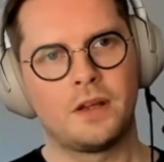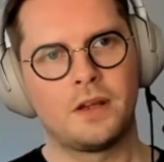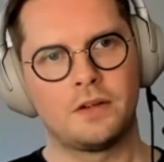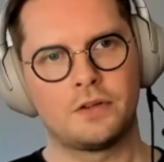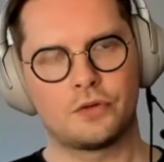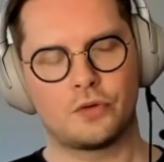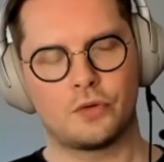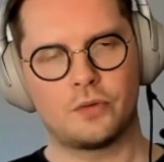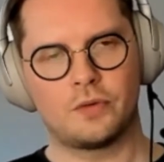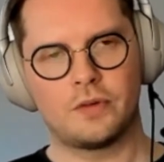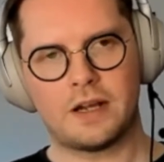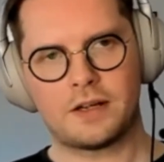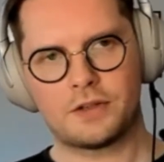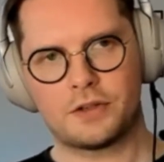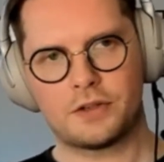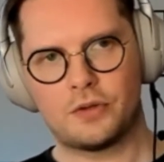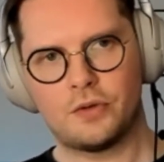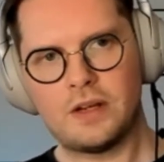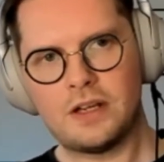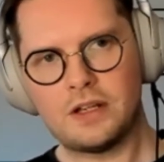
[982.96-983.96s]
So
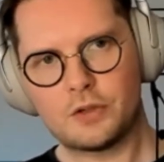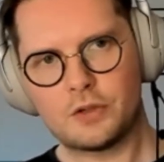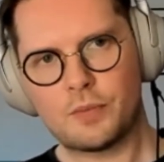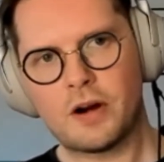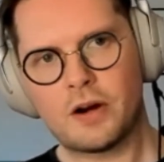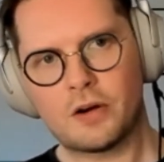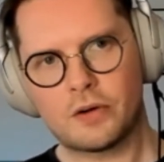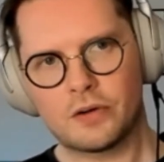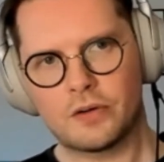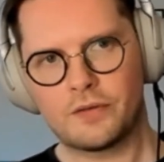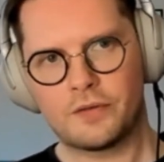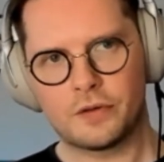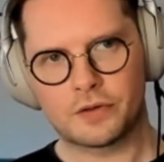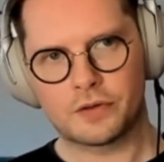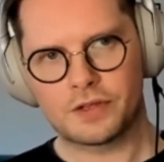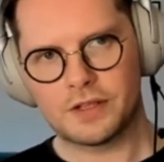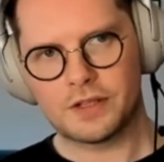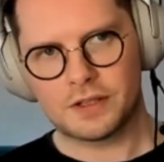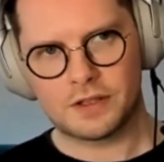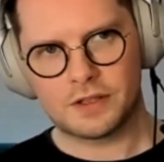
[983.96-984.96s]
next to each part of your
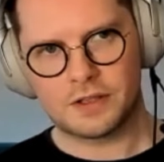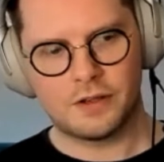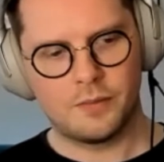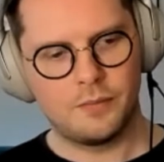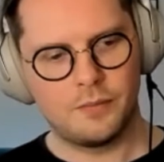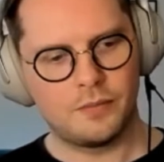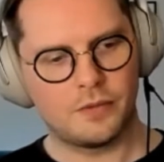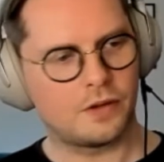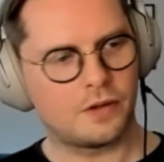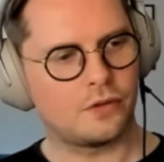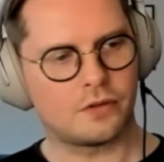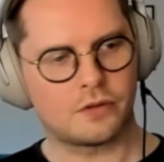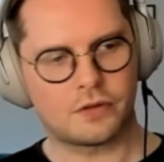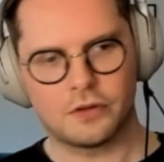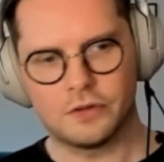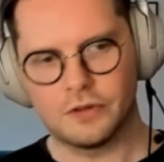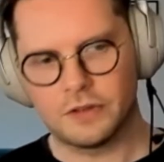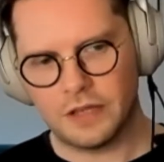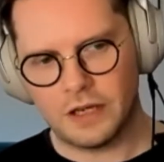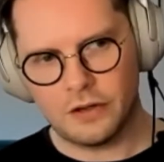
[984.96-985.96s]
system, or your
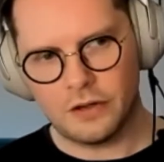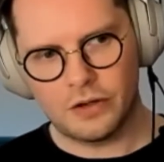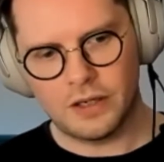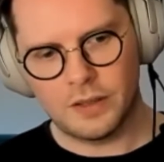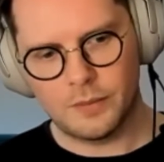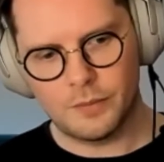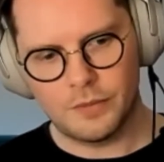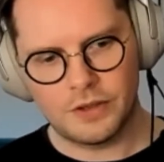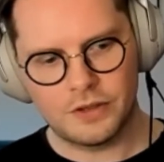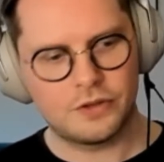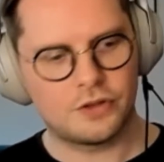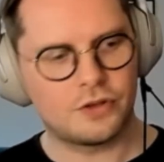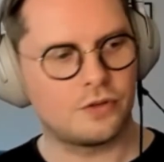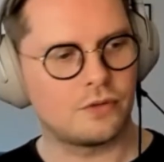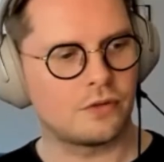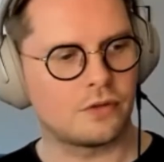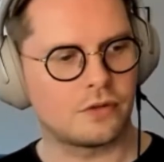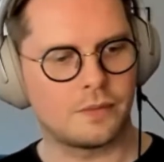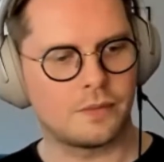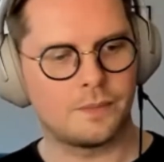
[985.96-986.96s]
container image,
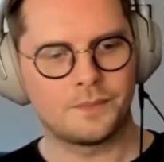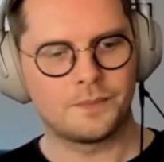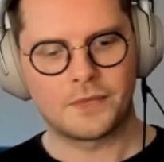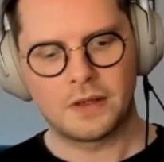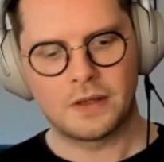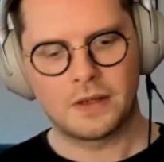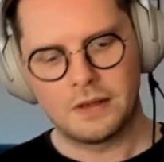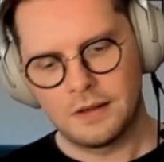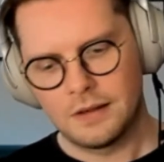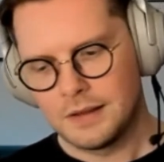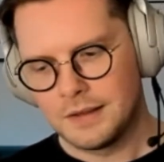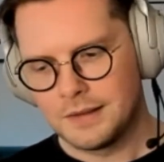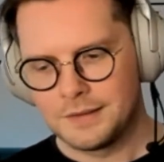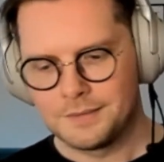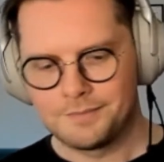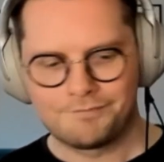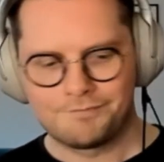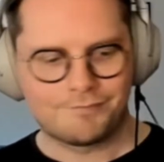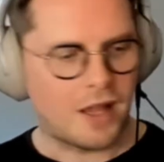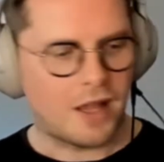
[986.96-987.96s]
or
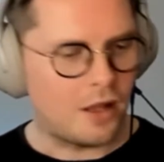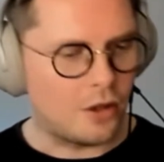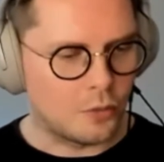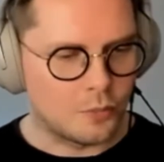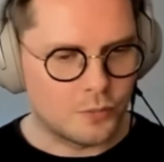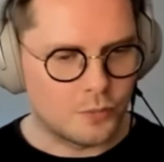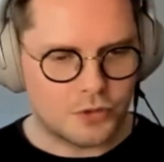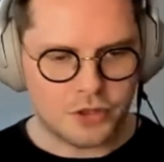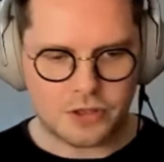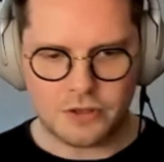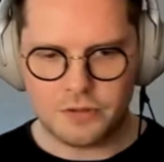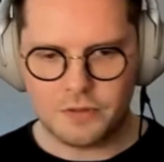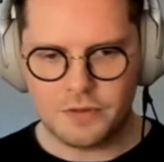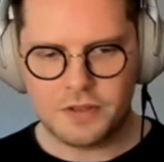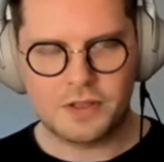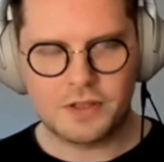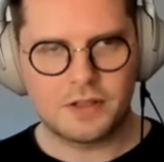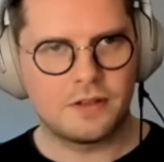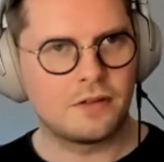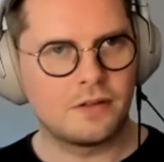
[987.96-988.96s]
Helm
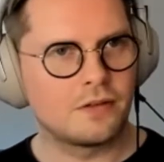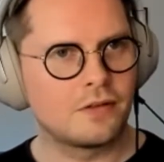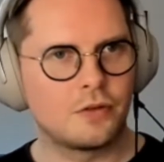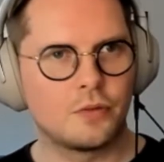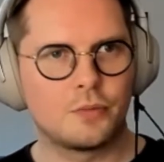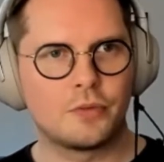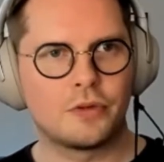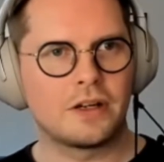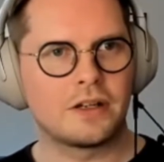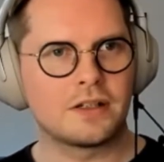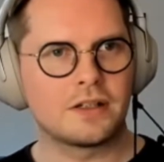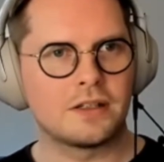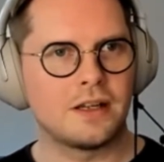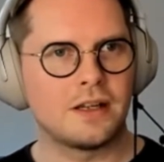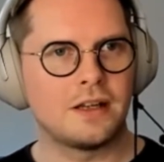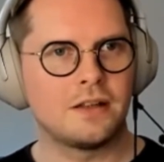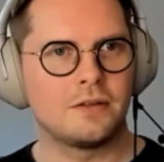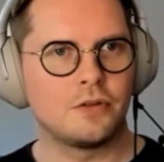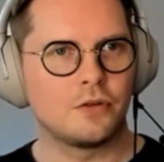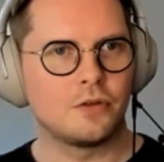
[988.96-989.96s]
charts in Kubernetes
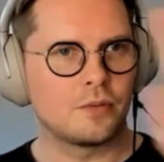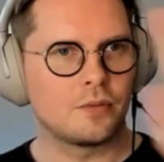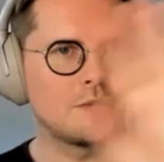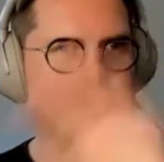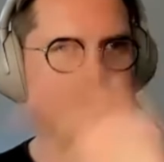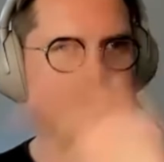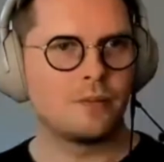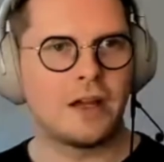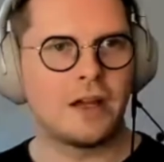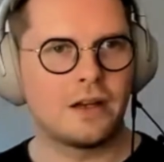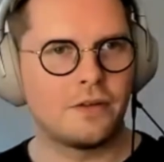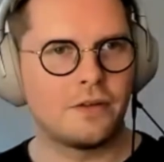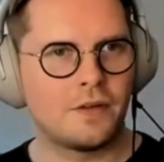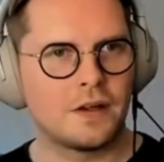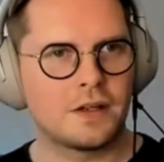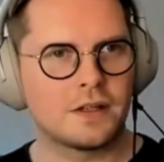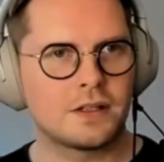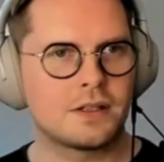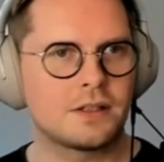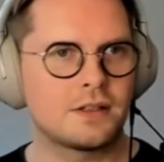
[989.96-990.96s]
land, your
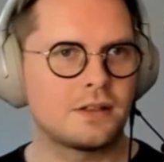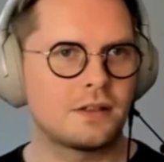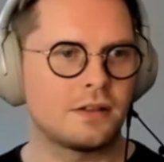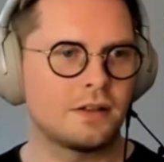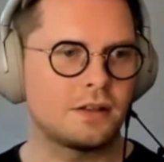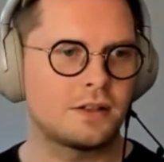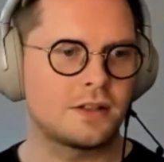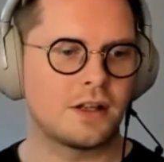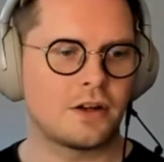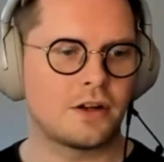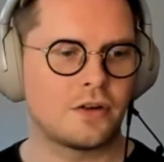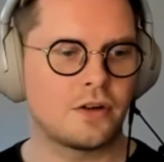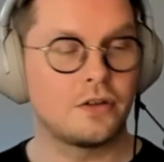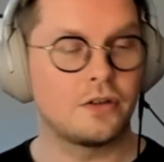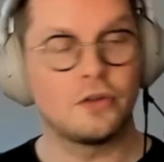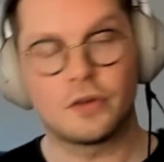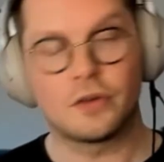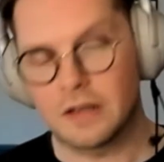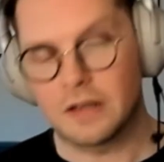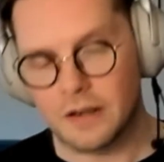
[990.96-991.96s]
manifests, etc.,
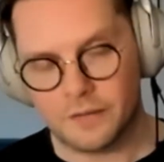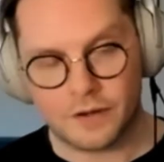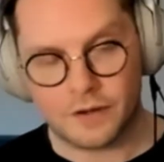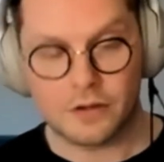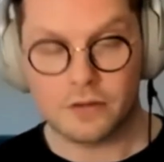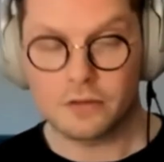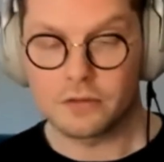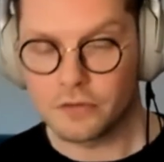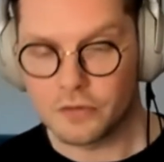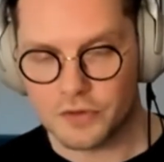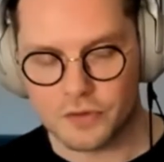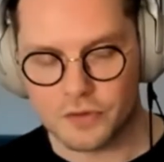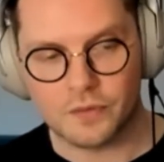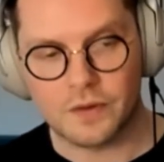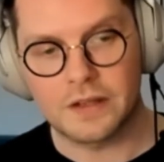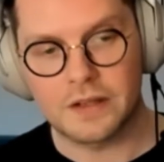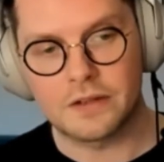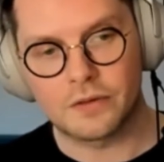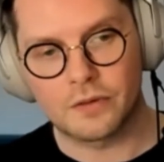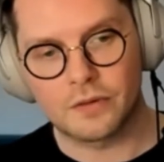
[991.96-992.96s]
you can have Garden also
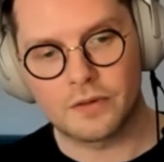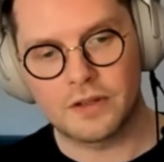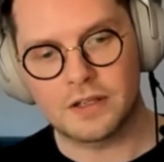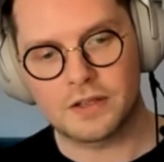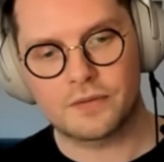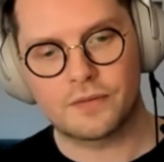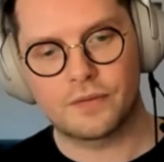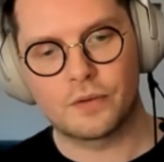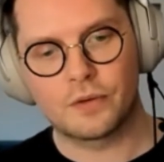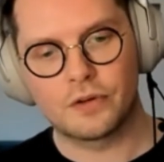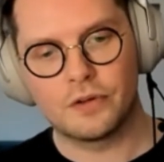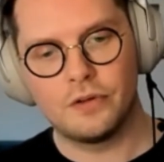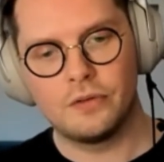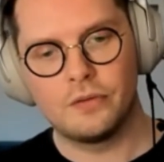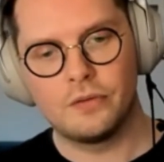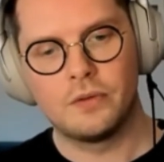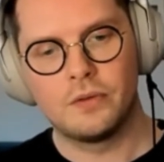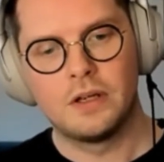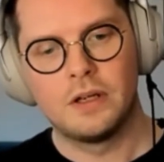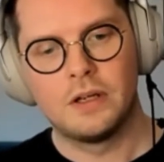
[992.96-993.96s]
render these for
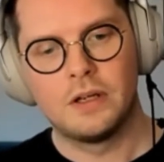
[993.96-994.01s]
you.